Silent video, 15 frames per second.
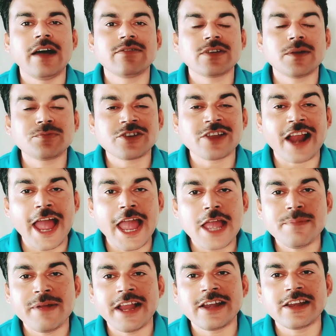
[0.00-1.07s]

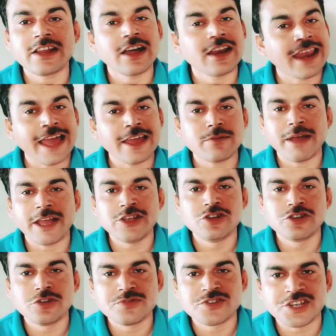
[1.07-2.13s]
subscribe and like my
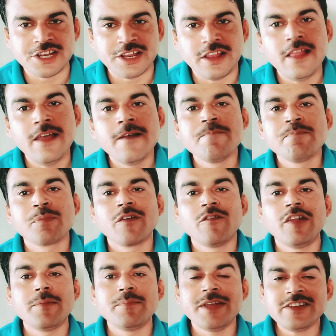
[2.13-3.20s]
YouTube channel.
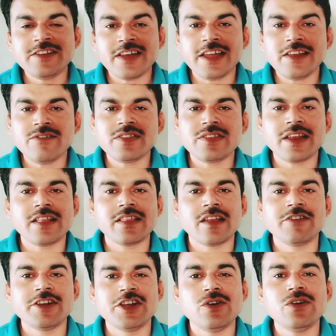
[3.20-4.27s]
We'll meet again with another
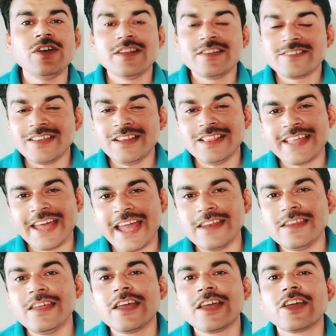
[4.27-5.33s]
video. Till
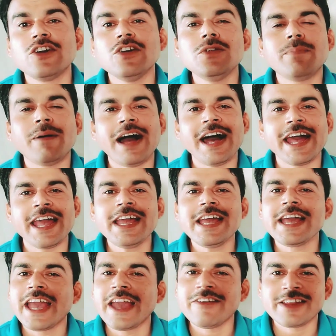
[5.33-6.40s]
then, goodbye,
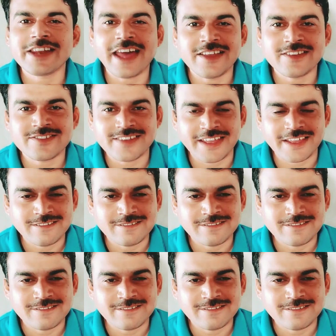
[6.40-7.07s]
have a nice day.